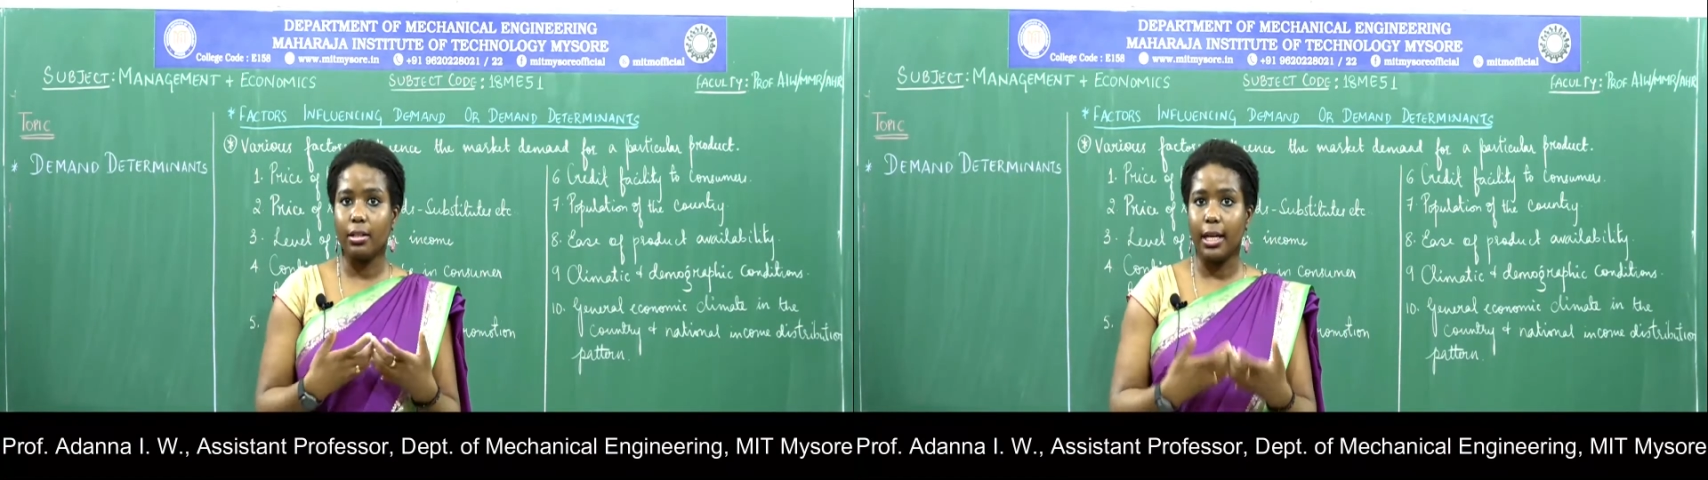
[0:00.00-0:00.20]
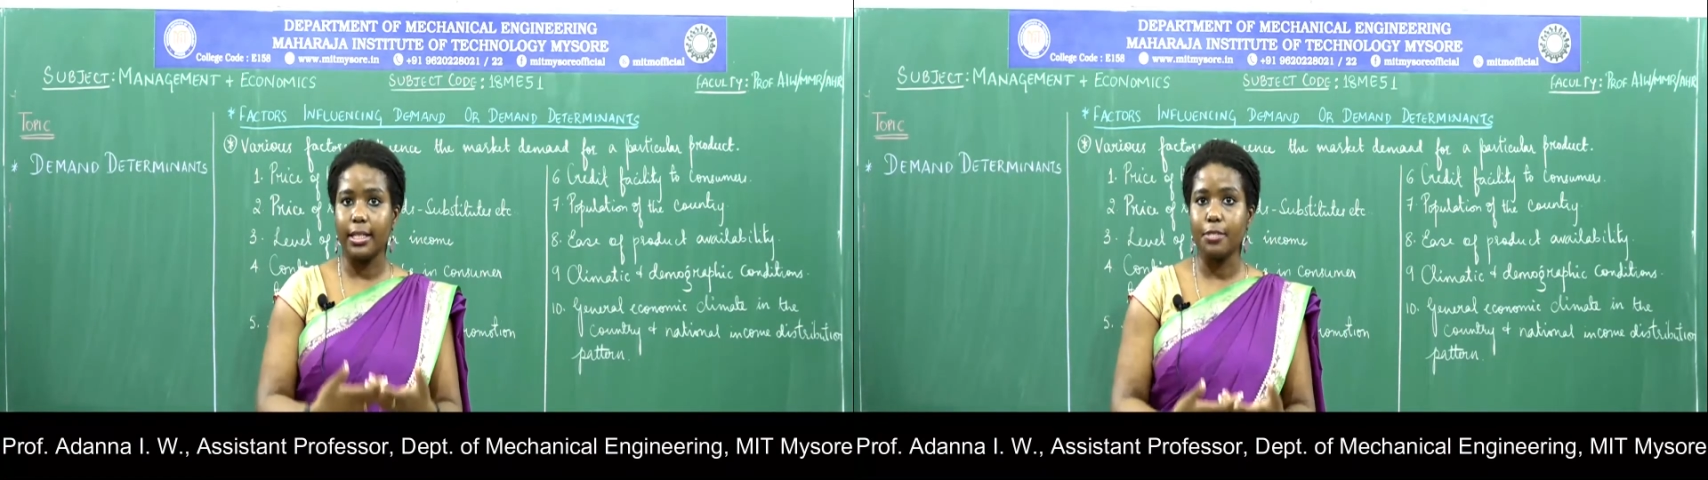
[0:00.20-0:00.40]

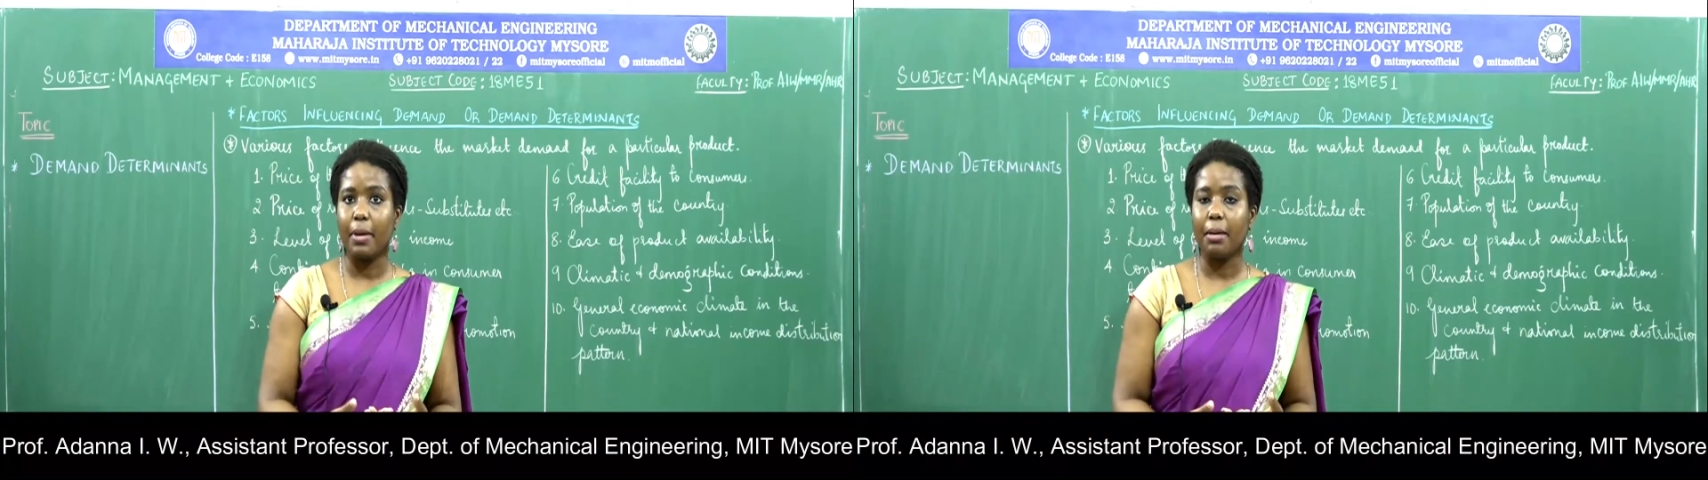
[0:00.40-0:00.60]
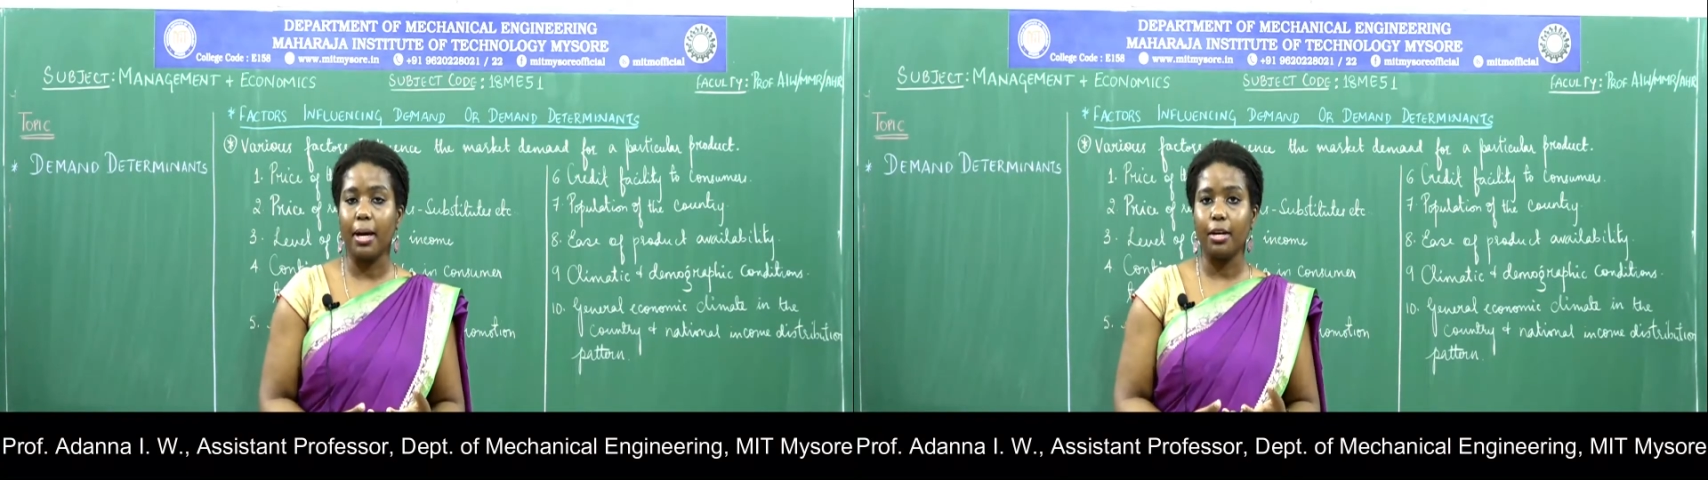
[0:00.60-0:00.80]
that is
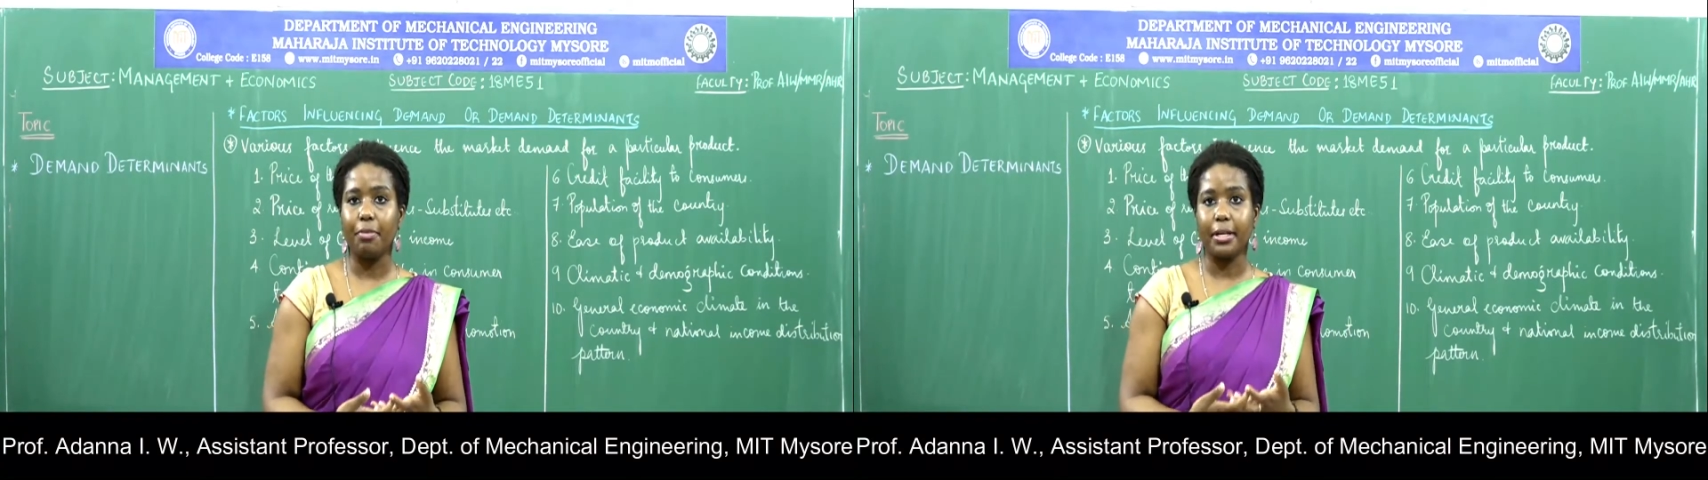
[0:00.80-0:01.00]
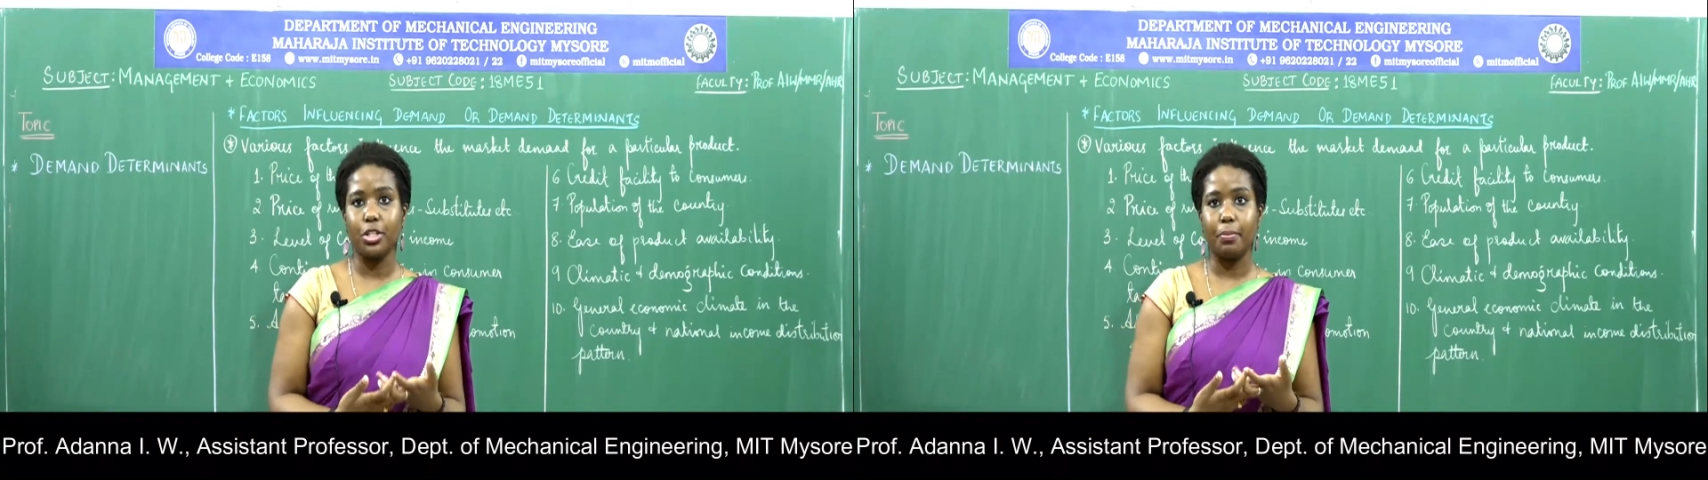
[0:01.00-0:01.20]
being
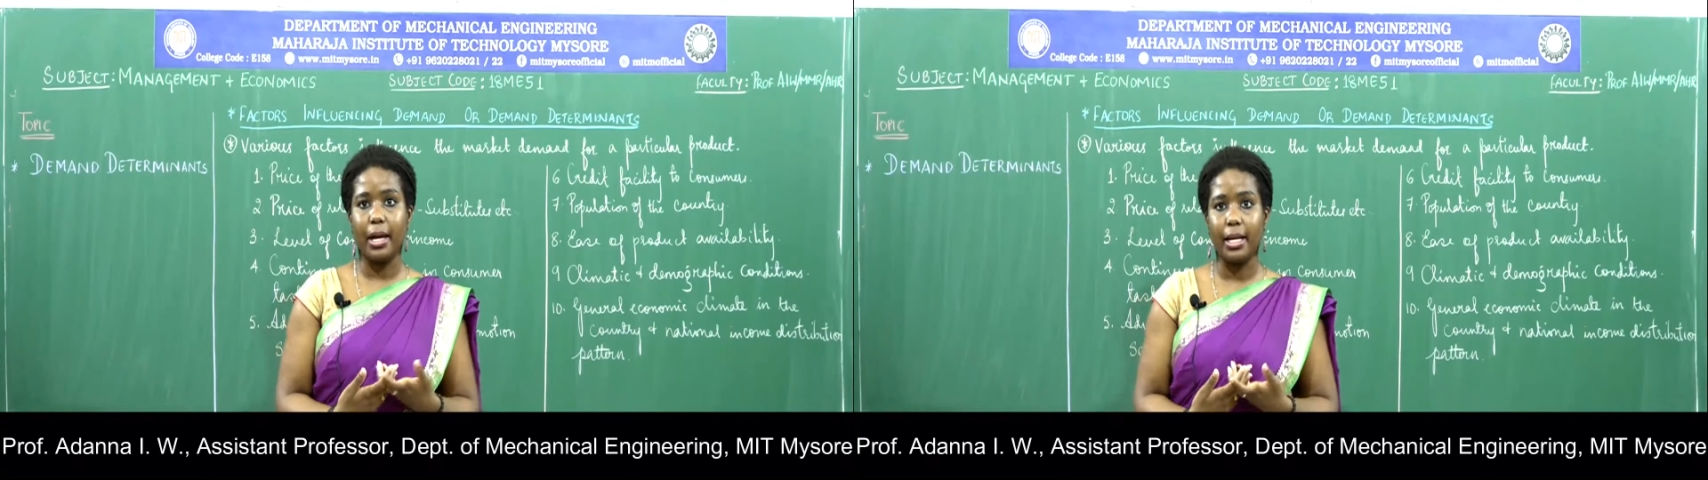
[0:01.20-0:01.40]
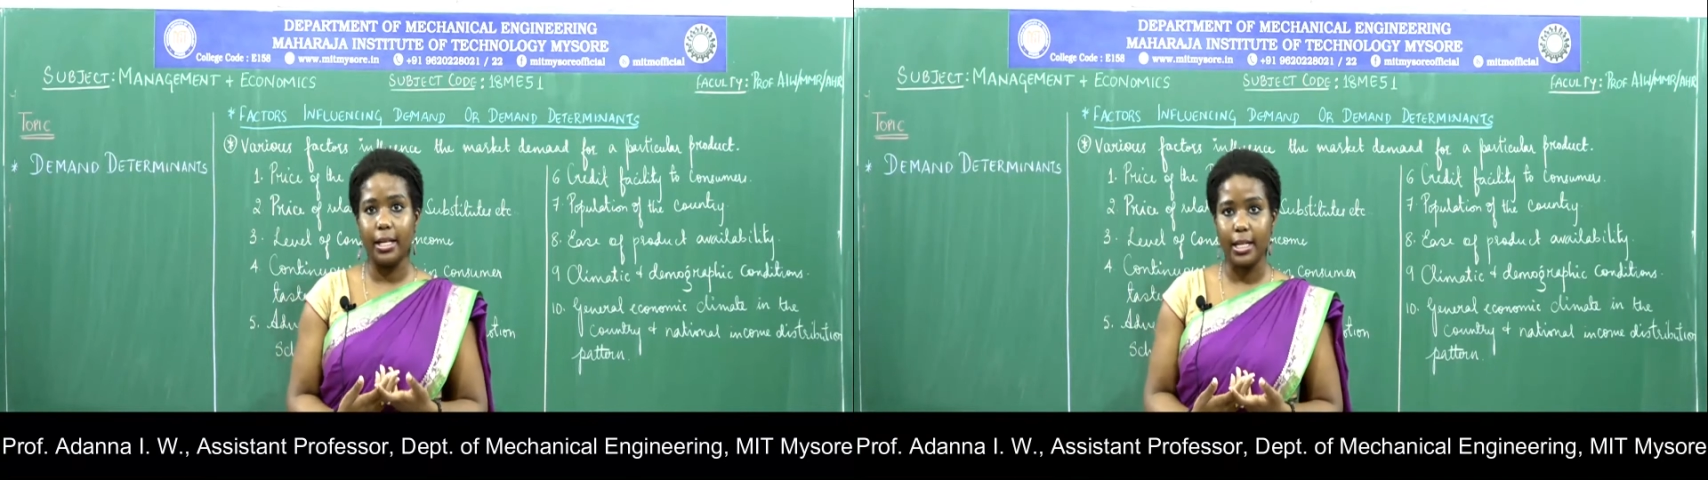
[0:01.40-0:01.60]
manufactured by
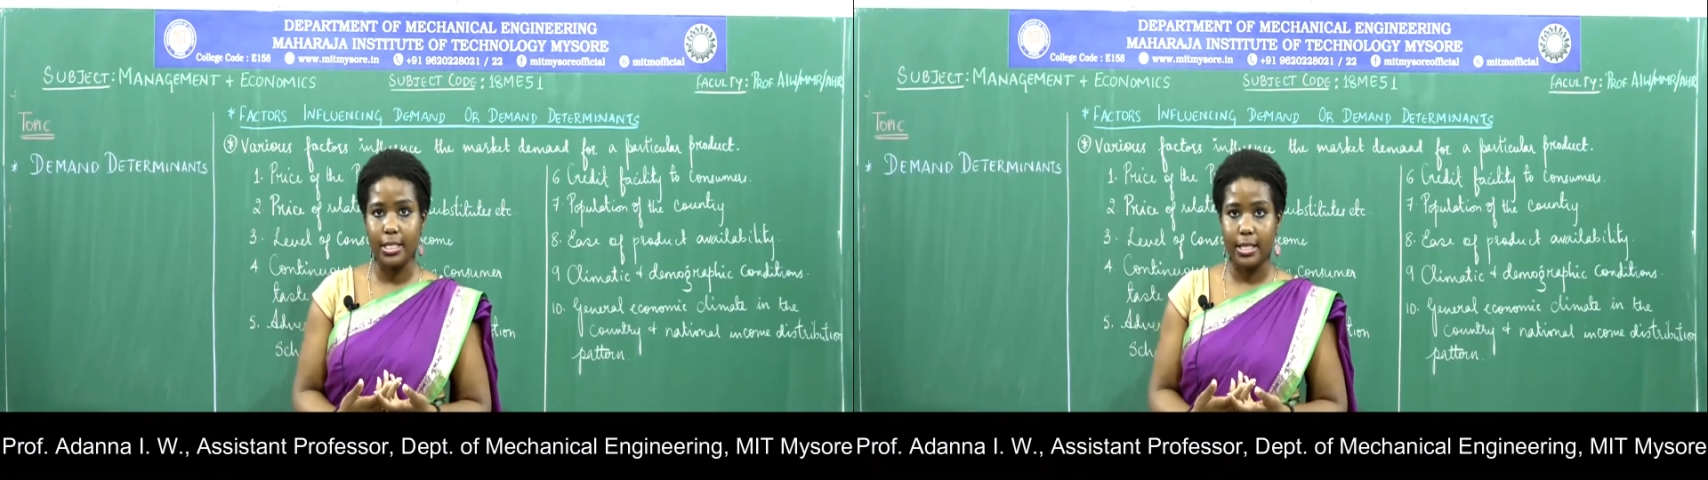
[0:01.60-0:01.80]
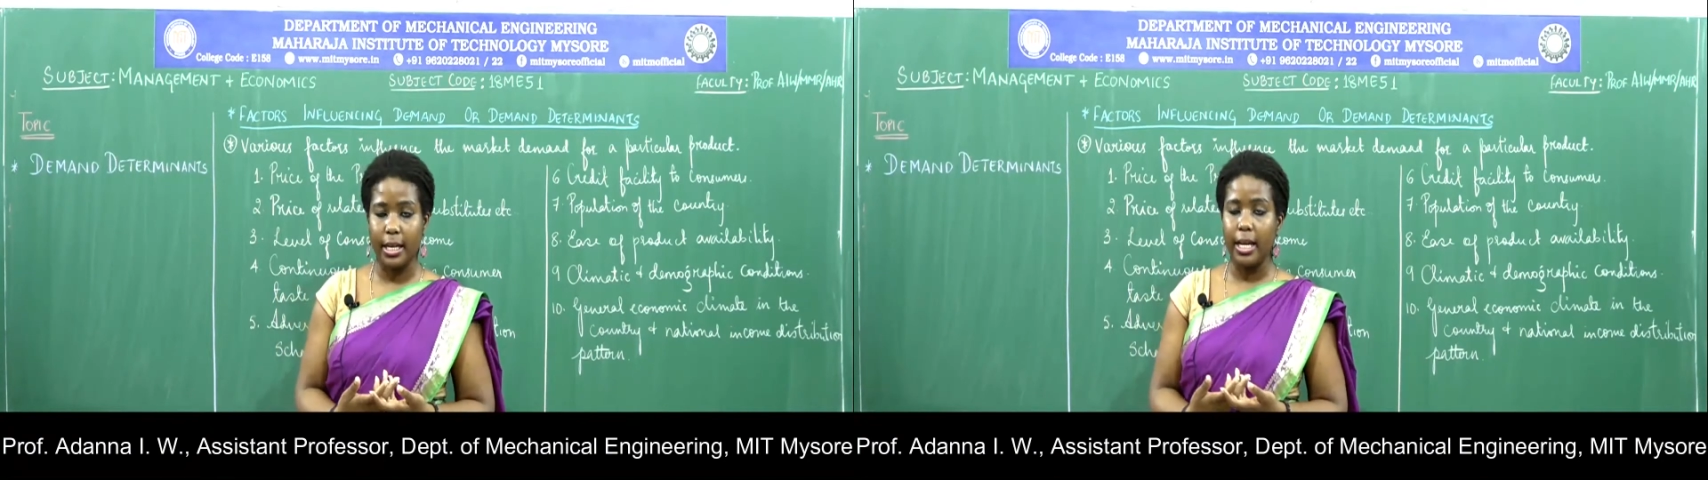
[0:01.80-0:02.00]
an
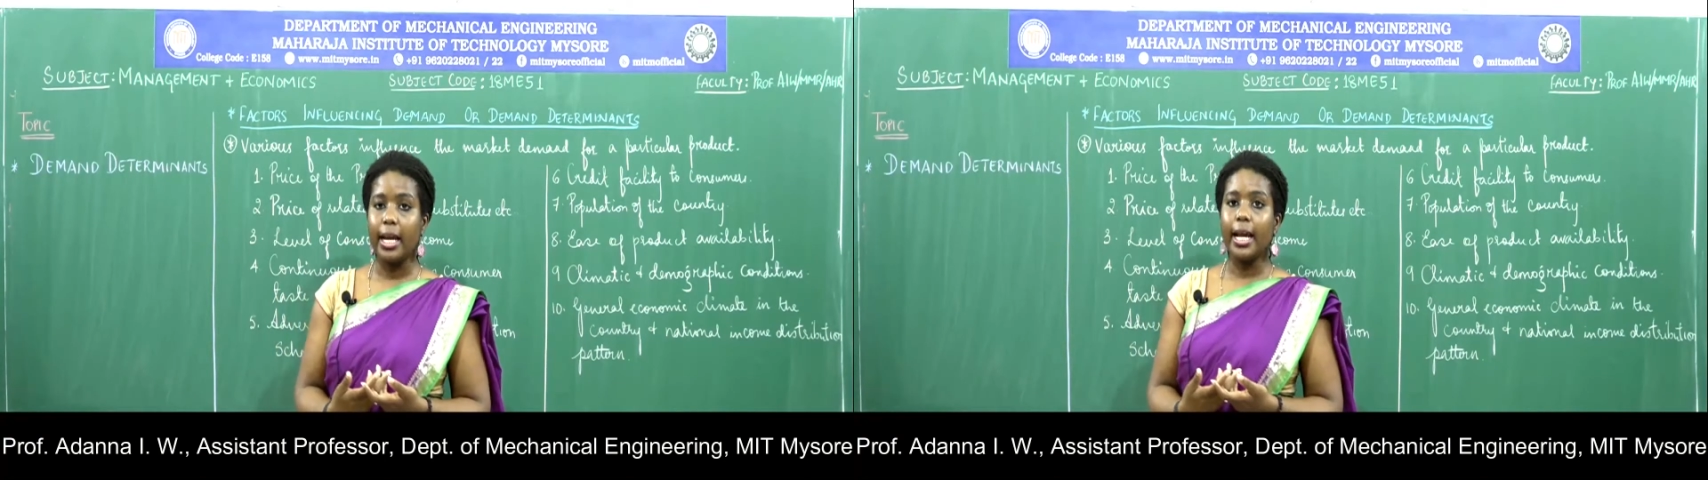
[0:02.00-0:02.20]
industry.